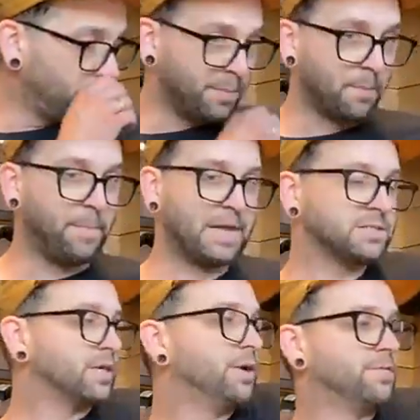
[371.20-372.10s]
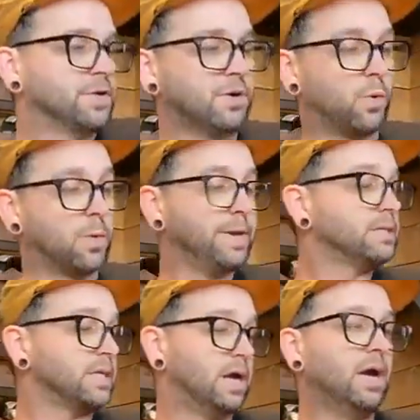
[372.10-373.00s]
right, bouncing over or
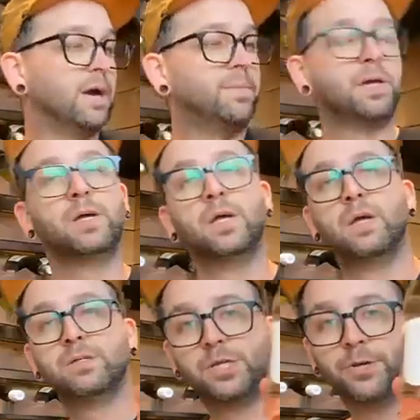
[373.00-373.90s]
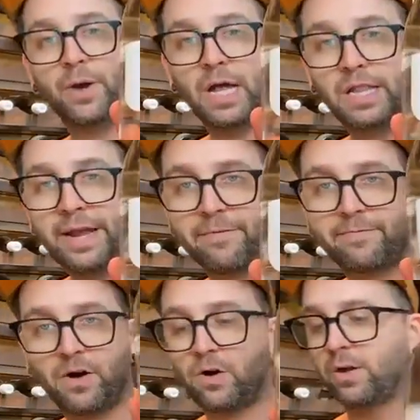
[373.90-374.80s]
bouncing up to Elena
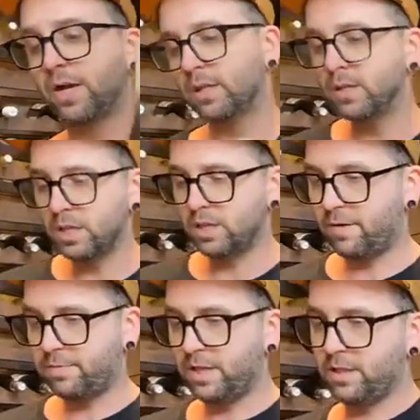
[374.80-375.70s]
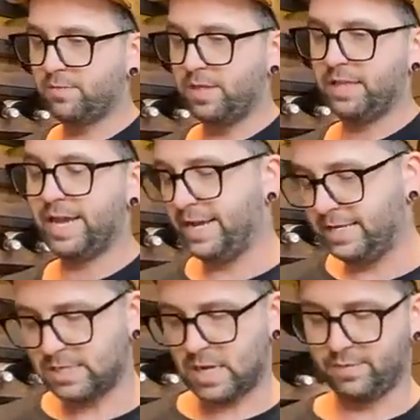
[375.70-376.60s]
Walch, the lovely, lovely
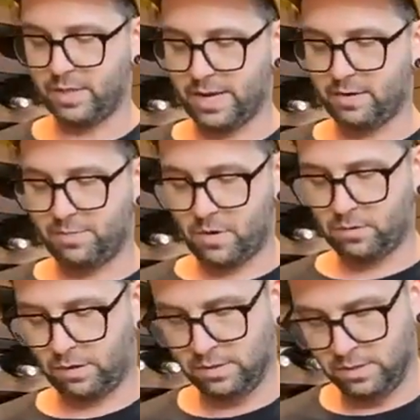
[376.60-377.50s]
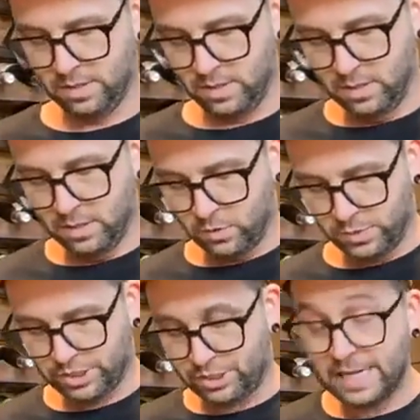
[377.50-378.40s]
ladies of Elena Walch,
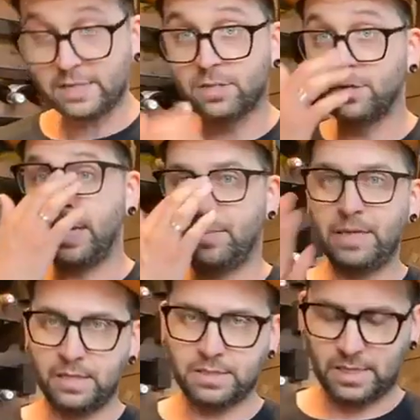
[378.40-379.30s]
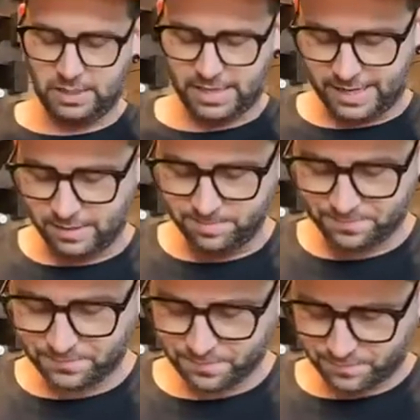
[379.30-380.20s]
which, yes, her name is Elena.
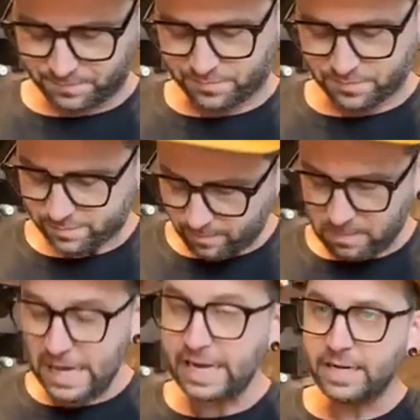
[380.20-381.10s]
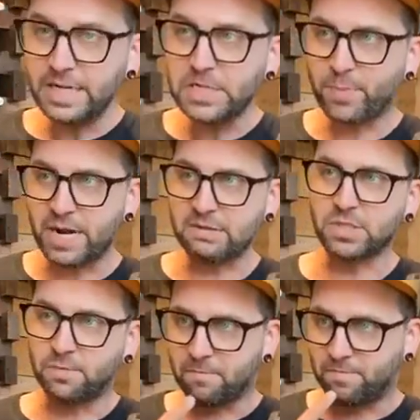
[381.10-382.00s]
And it is
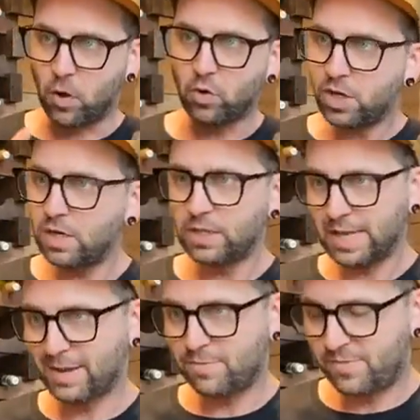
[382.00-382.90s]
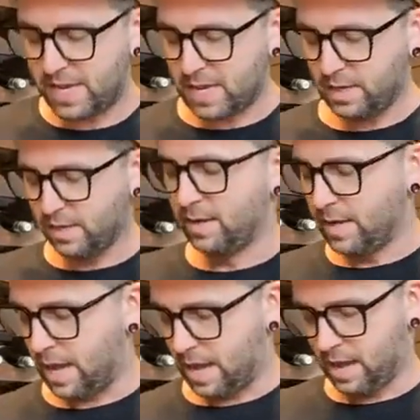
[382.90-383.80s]
pronounced Volk, like a V.
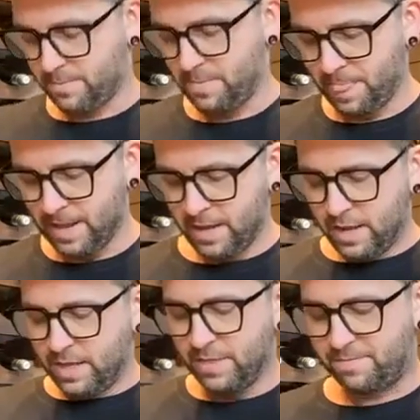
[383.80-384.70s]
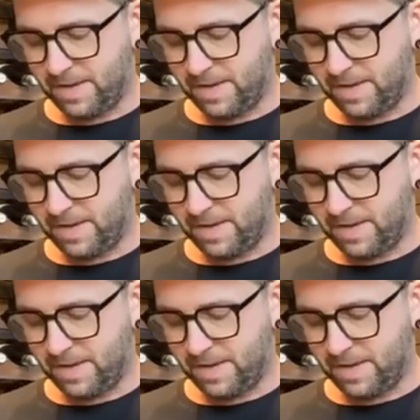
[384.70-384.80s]
Um, the